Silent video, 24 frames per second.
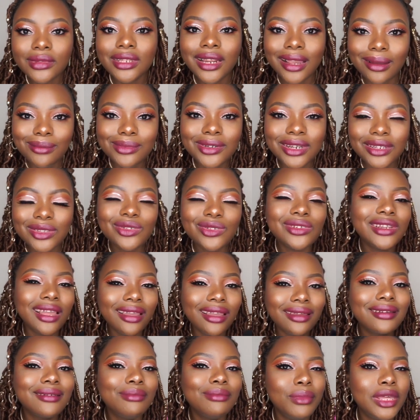I'm trying to
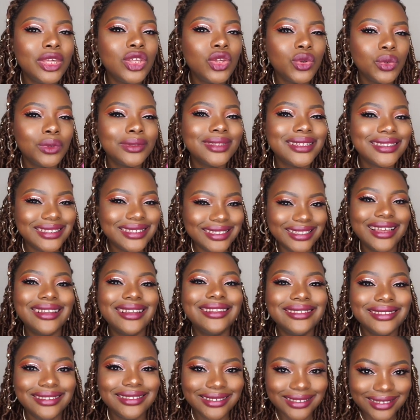like make you
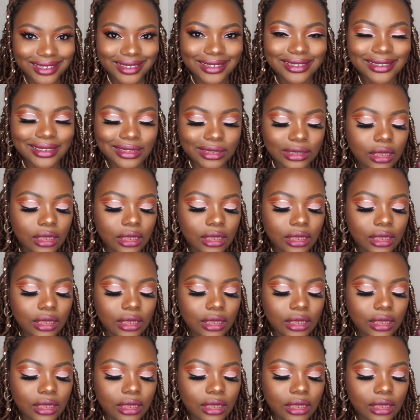understand it.